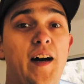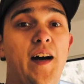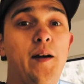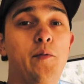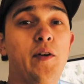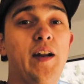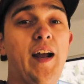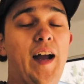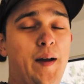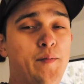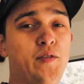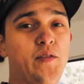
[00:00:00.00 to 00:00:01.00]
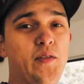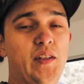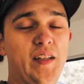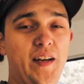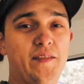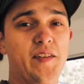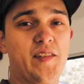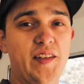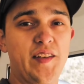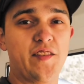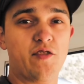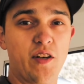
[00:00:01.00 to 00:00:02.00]
I would absolutely love to
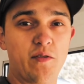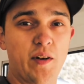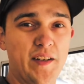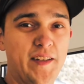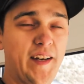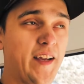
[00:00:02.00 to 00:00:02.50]
see this truck run